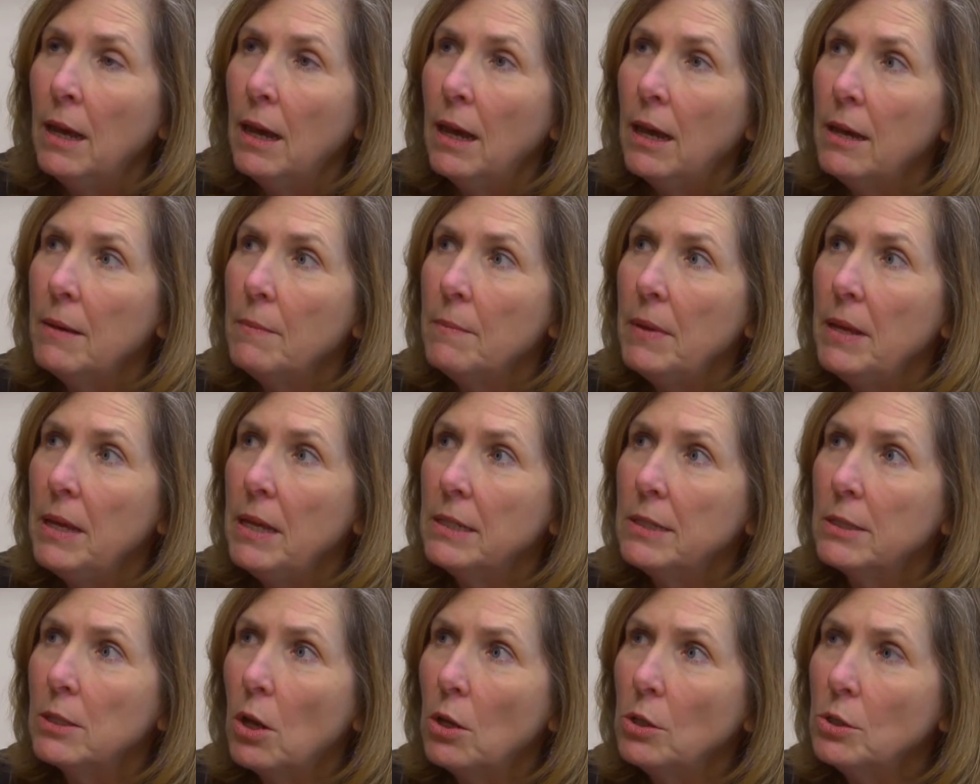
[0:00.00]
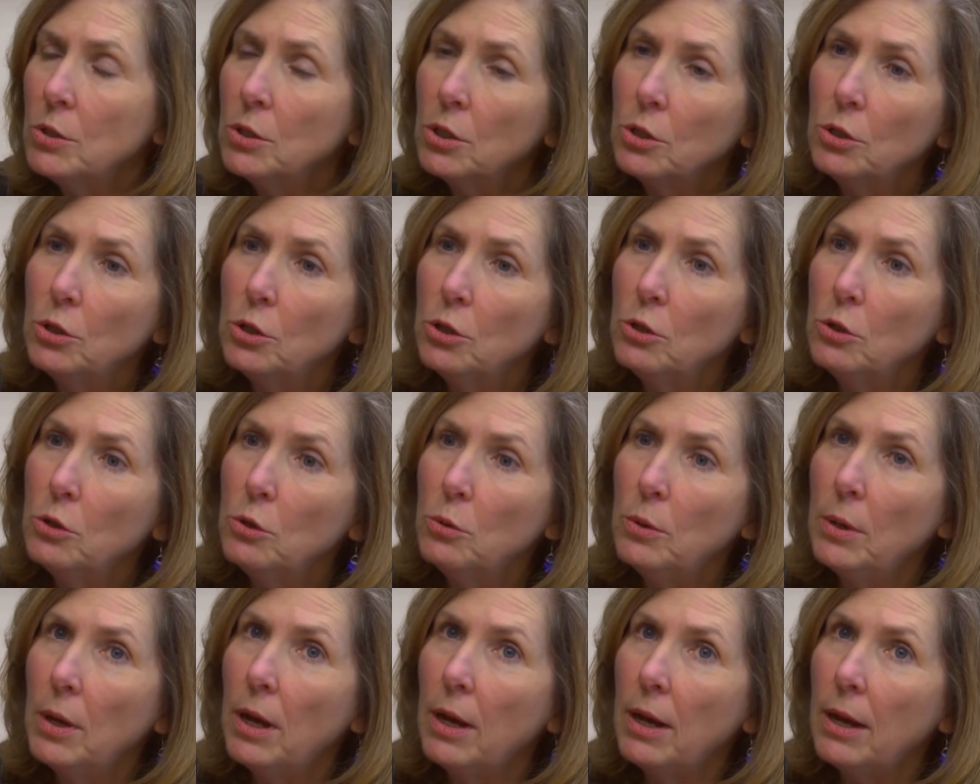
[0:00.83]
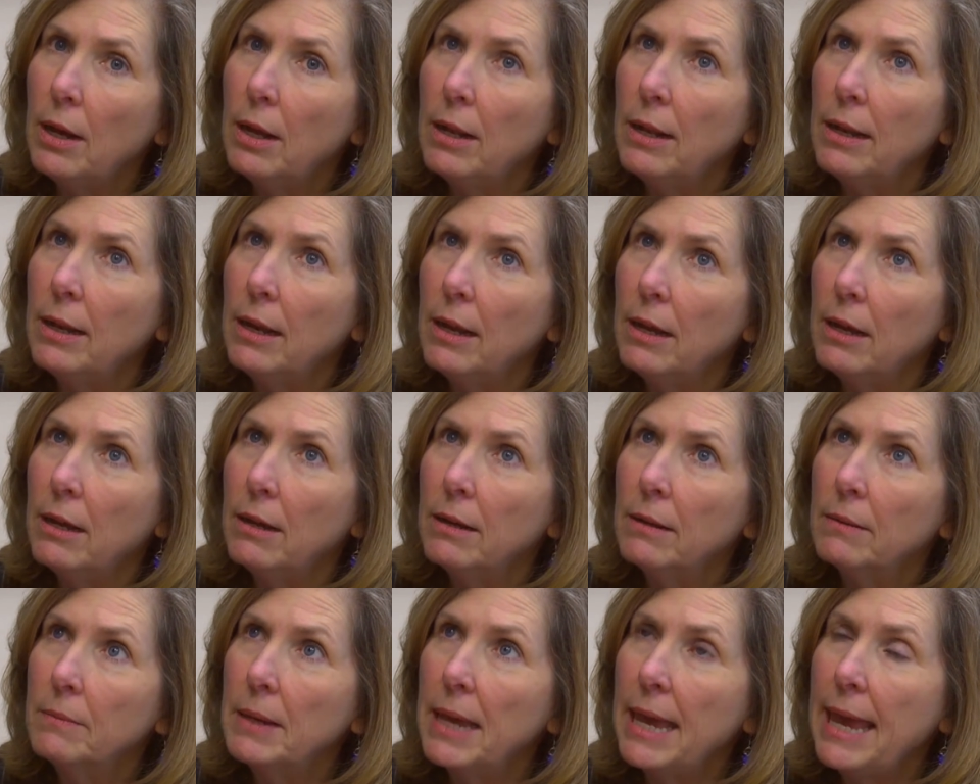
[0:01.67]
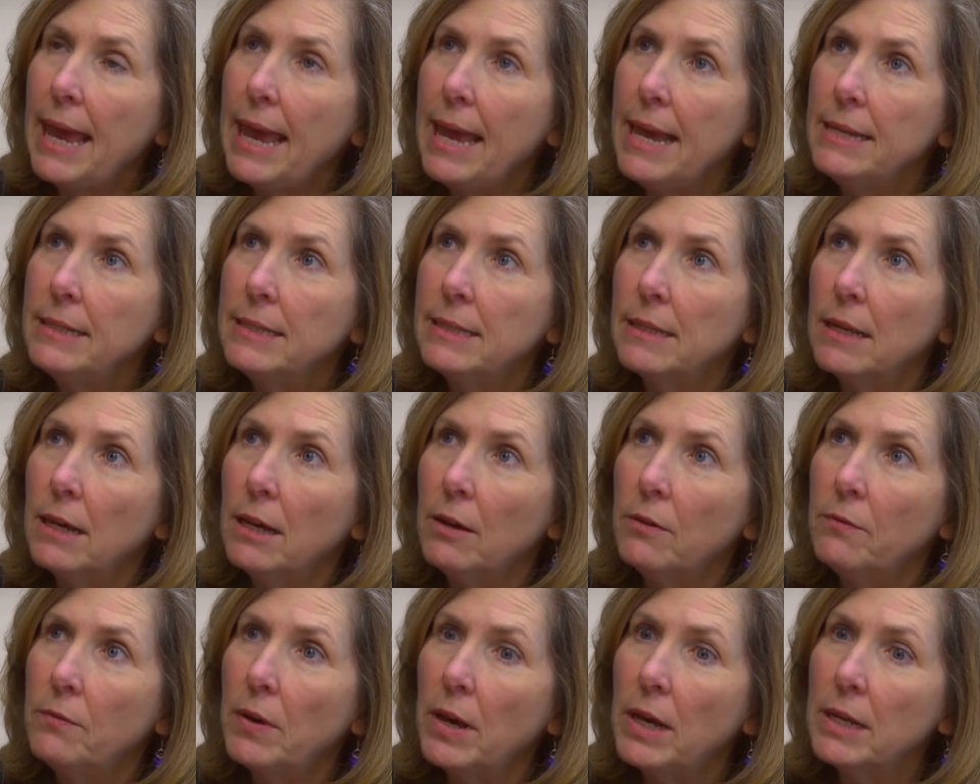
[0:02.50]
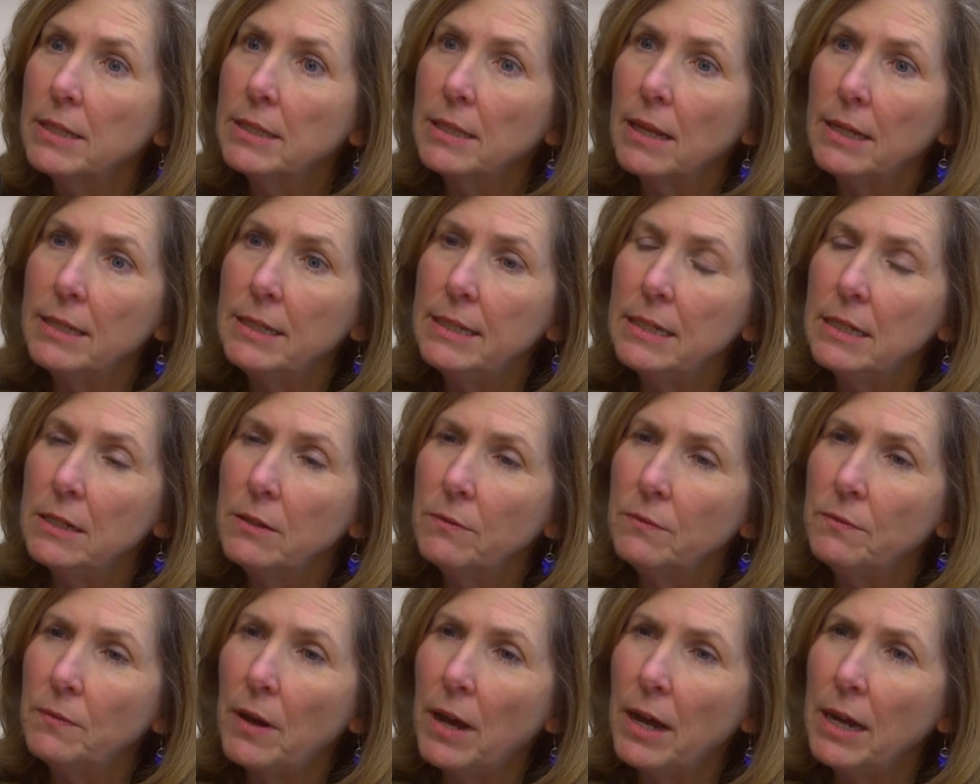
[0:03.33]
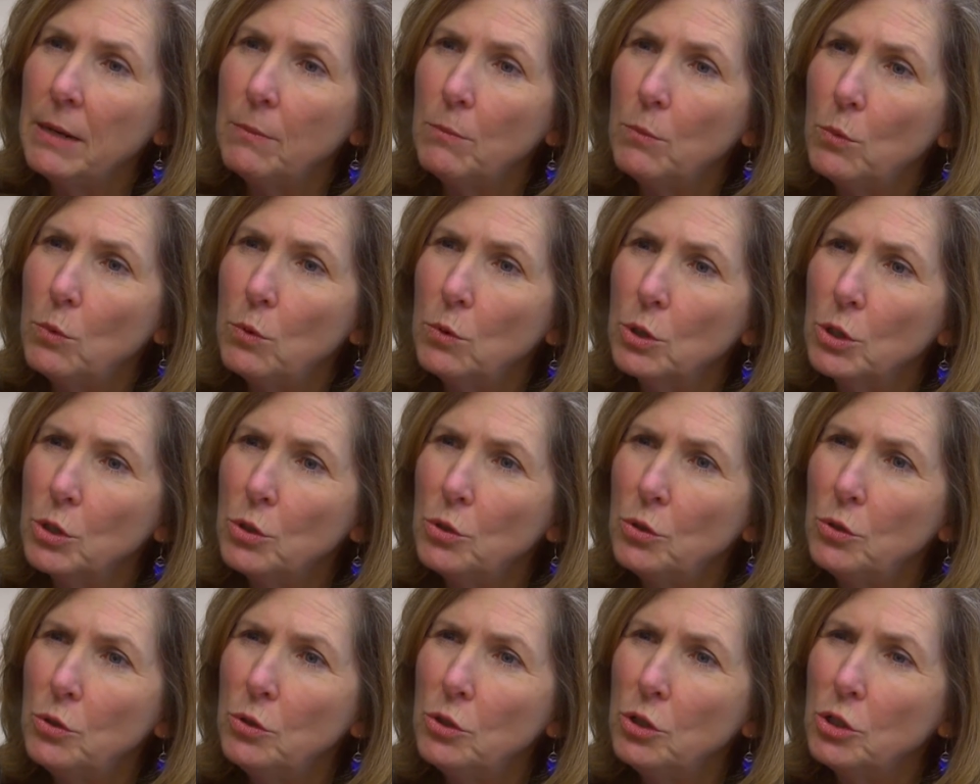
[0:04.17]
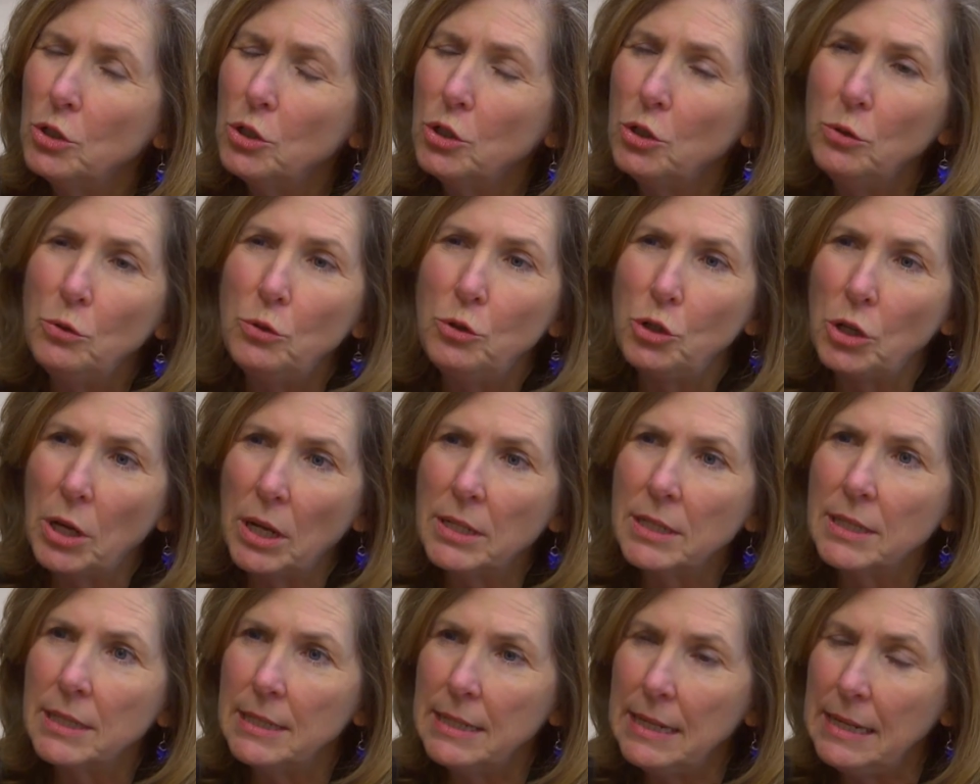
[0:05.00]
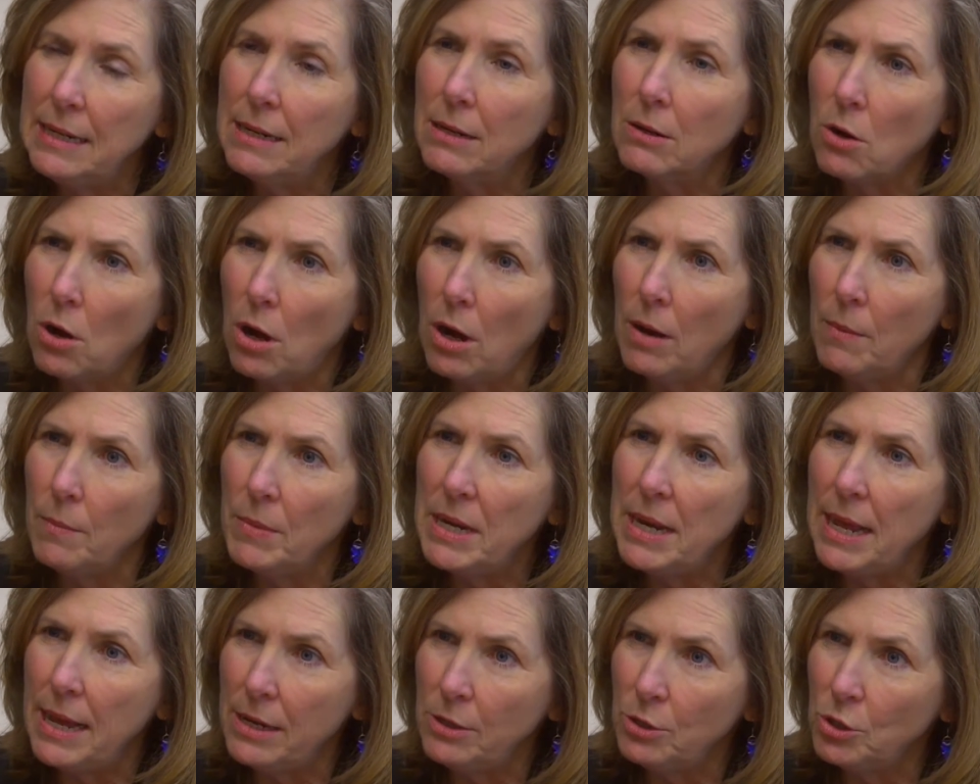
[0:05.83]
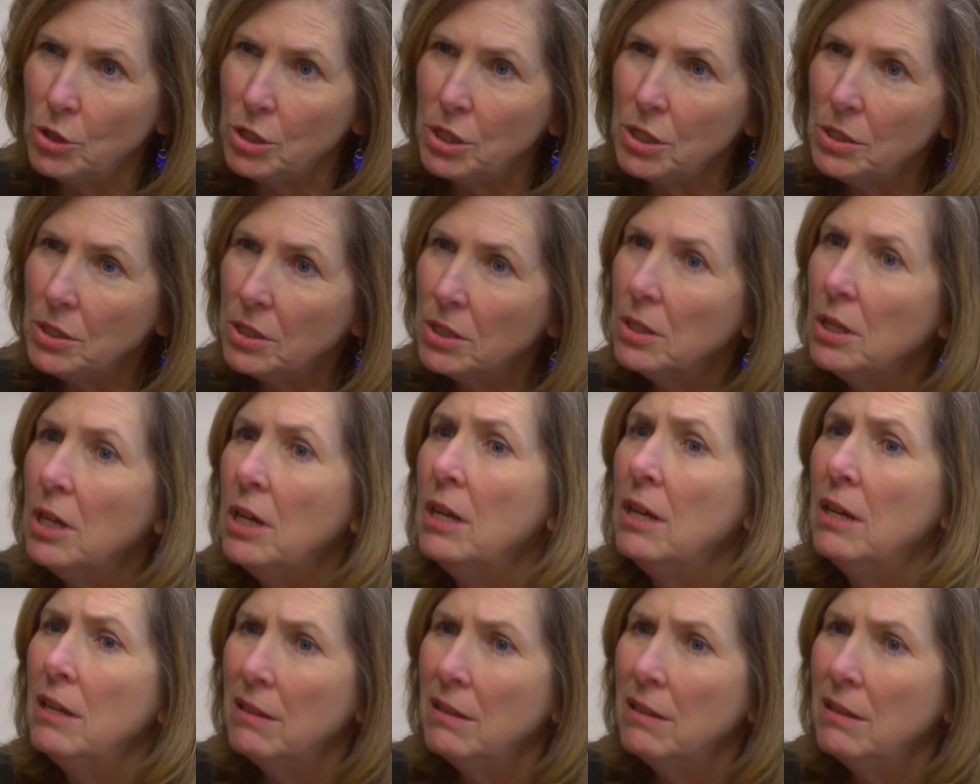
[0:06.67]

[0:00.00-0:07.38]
It's also a case of us identifying more students who just need accommodations.